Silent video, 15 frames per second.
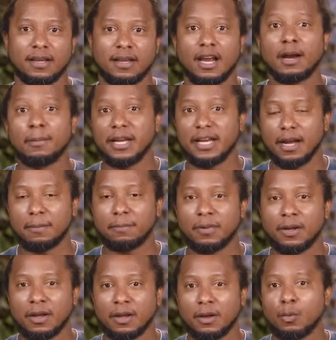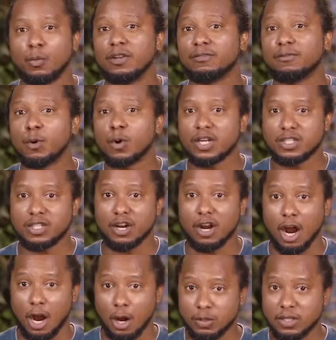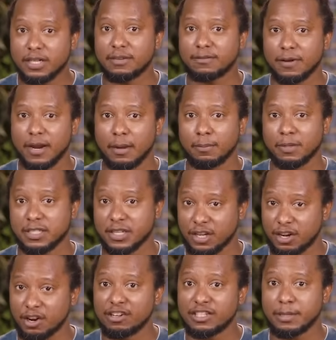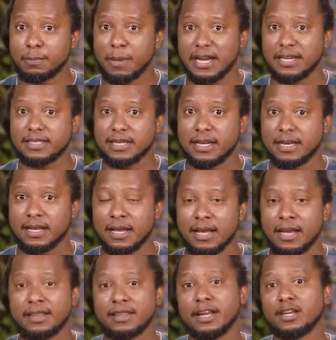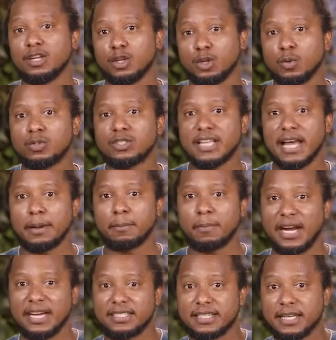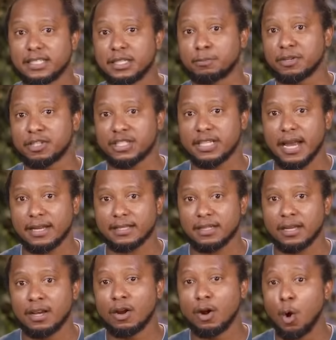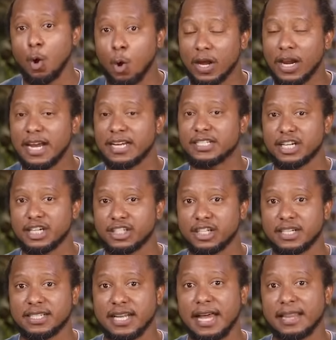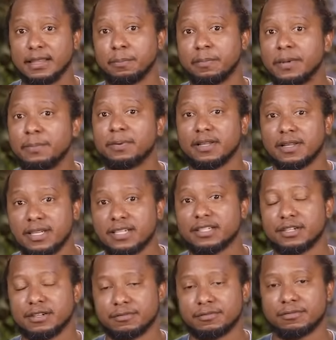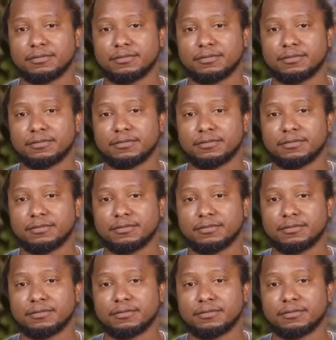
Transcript: Coming up, we'll focus on how to develop a security mindset, then use that mindset to protect organizations and the people they serve.